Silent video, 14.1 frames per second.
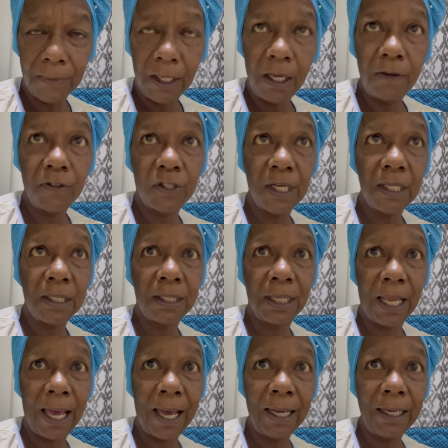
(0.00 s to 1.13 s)
If she's
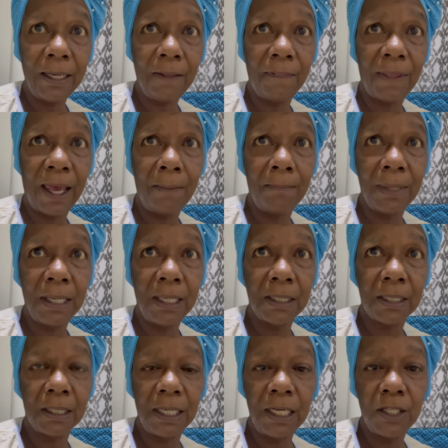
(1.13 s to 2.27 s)
lying, that means
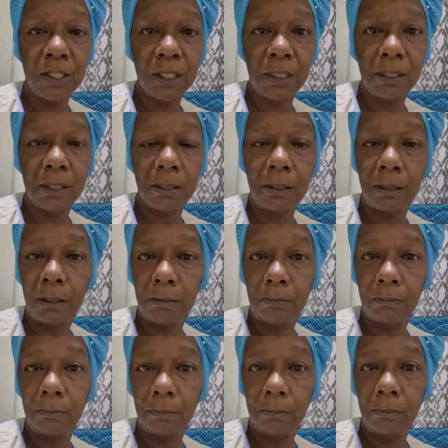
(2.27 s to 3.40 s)
Legion's
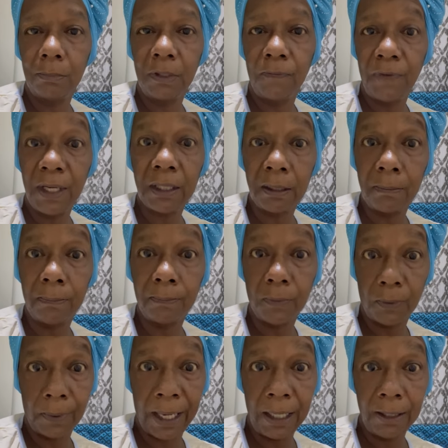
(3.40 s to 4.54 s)
the victim,
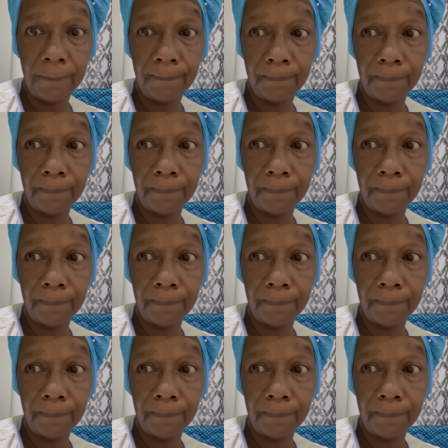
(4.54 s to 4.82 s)
right?